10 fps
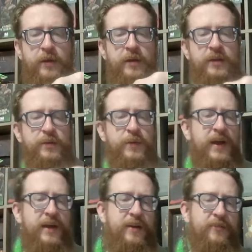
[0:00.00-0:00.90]
You
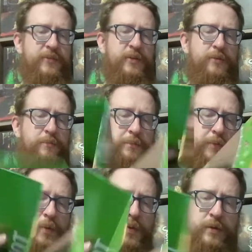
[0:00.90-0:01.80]
have your
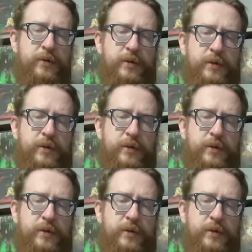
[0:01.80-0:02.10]
board,